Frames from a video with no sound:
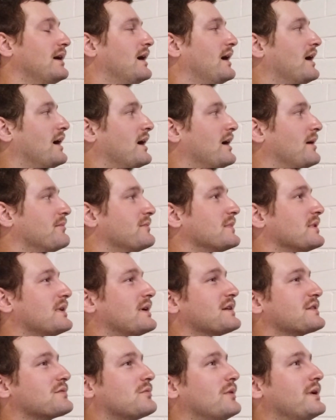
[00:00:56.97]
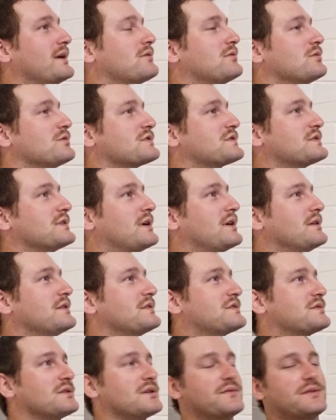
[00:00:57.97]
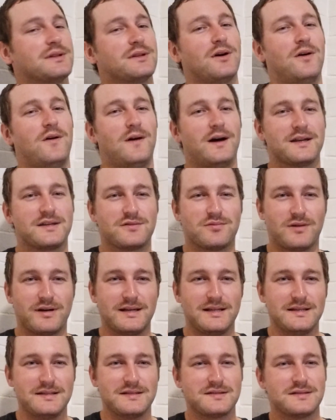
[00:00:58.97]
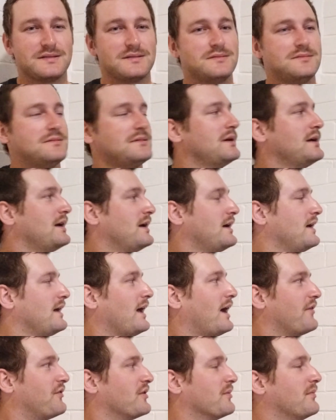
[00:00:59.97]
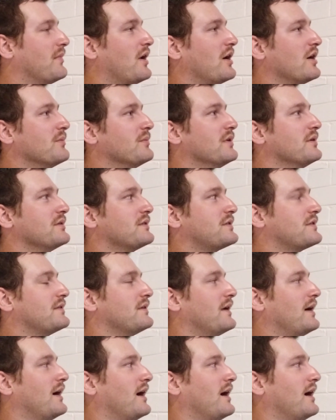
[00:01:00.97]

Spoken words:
the last week or so, it's sort of in the high 20s at the moment.